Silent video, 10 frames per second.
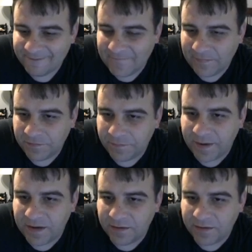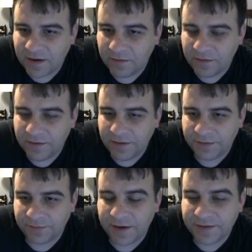how good
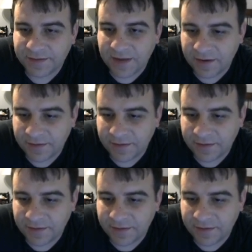his res stat